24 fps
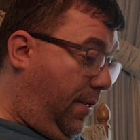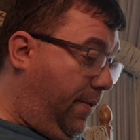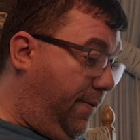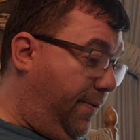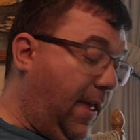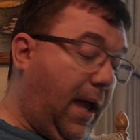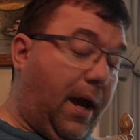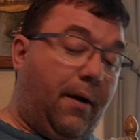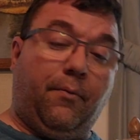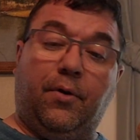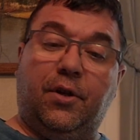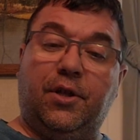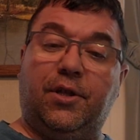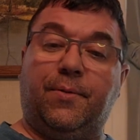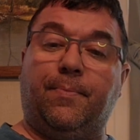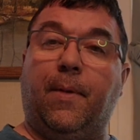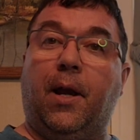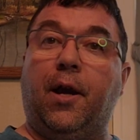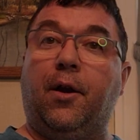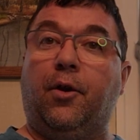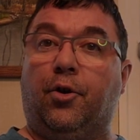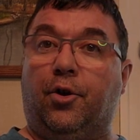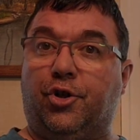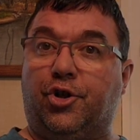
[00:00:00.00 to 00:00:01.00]
That was
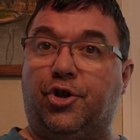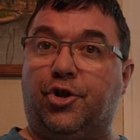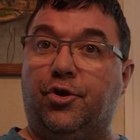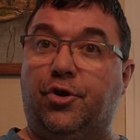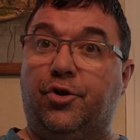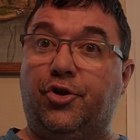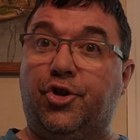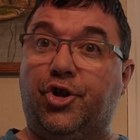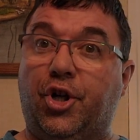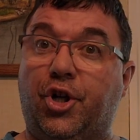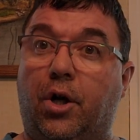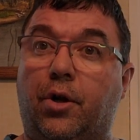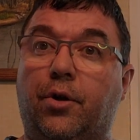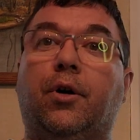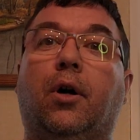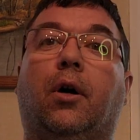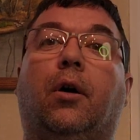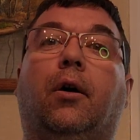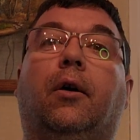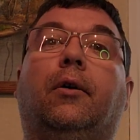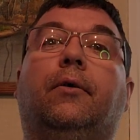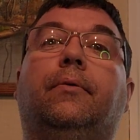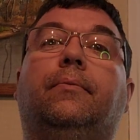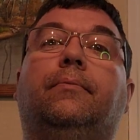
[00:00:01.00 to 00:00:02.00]
my Hirschner's yarn
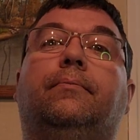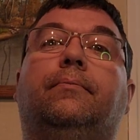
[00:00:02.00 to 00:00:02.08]
haul.